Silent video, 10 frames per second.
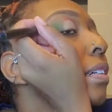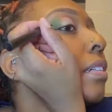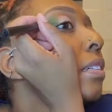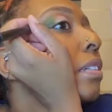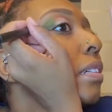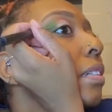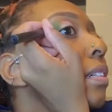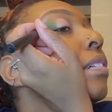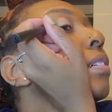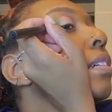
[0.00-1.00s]
But like
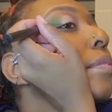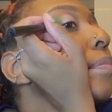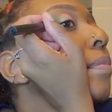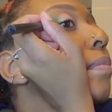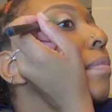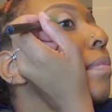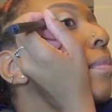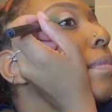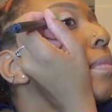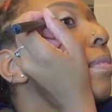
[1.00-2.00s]
me and him just
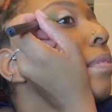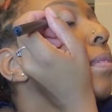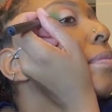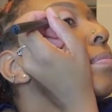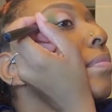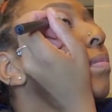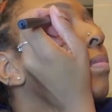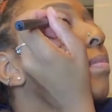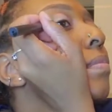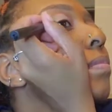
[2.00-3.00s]
started walking towards his
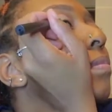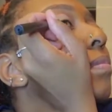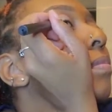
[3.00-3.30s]
car.